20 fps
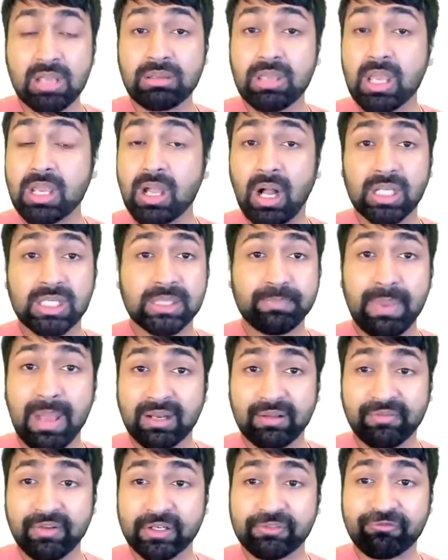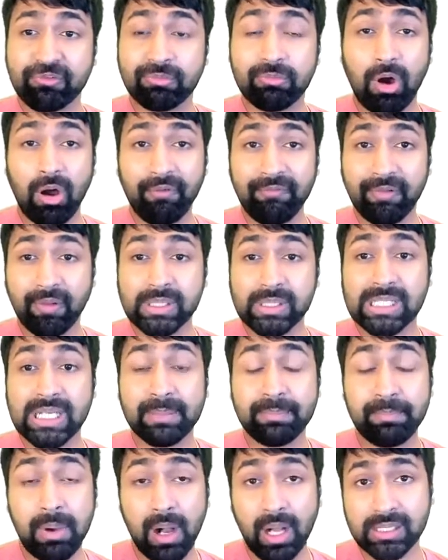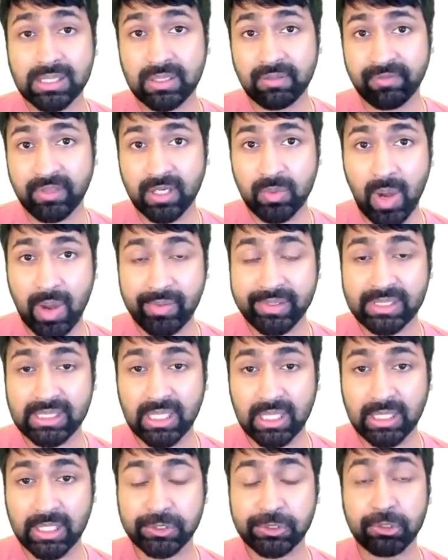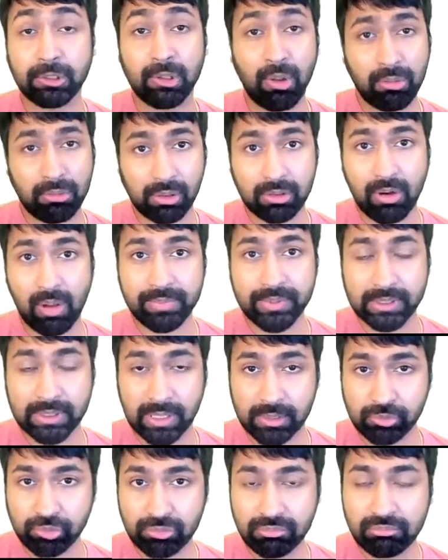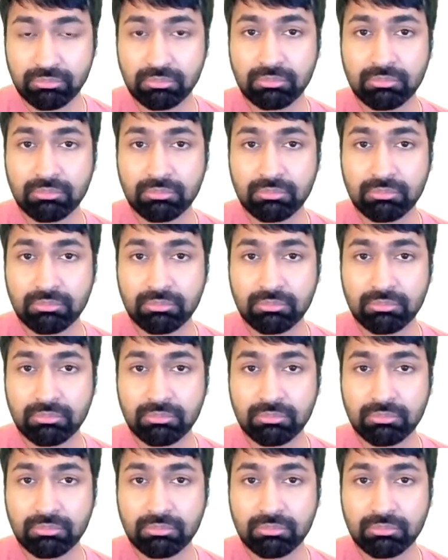They can't benefit from offloading a part of the query circuit to local computation.